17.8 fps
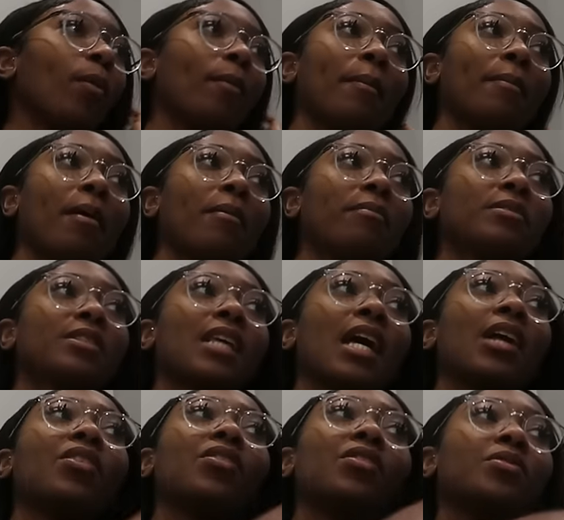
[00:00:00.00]
or my mum's
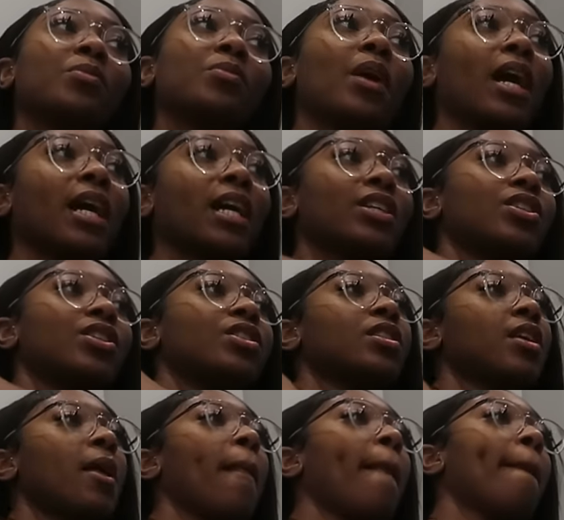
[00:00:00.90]
salon where I can
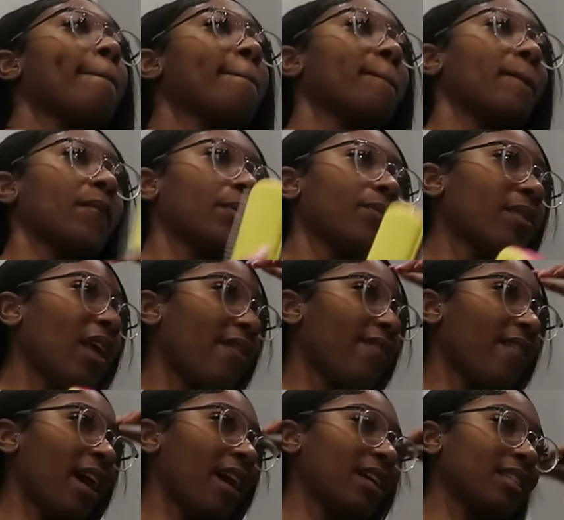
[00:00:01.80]
just
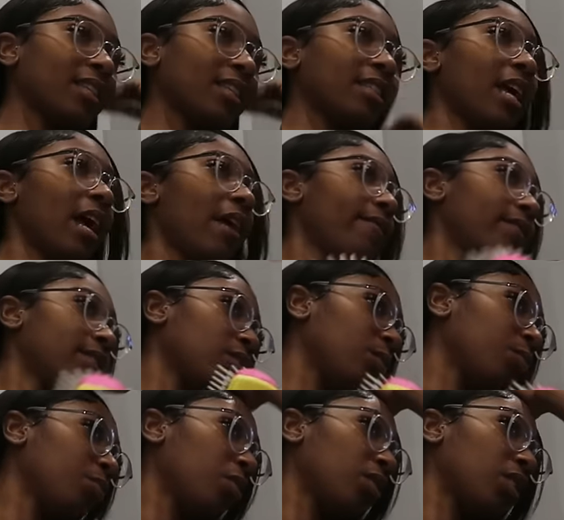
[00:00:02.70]
have access to every
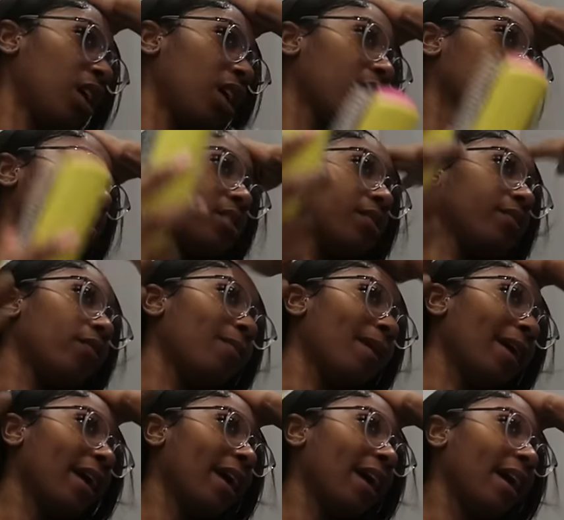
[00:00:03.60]
single product for
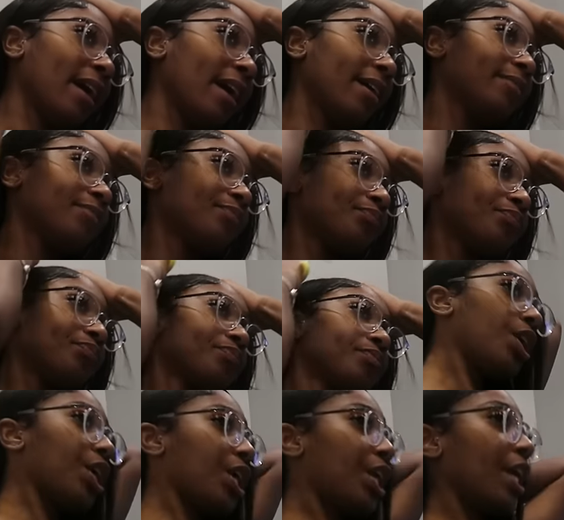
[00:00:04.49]
my hair.
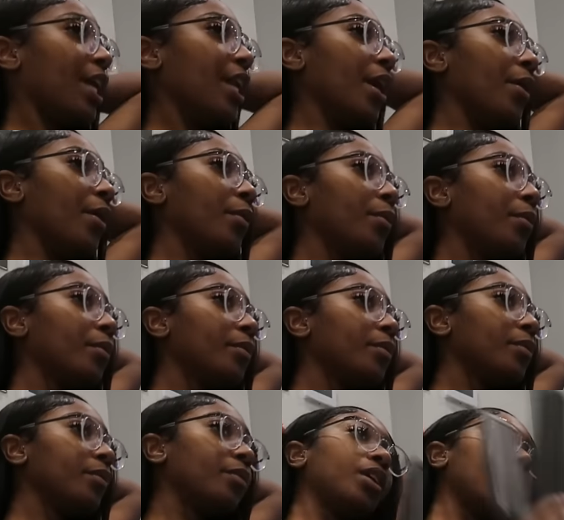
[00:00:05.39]
You know
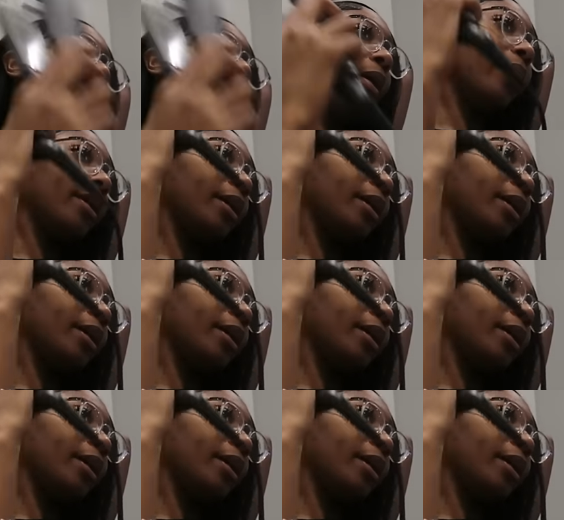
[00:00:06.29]
how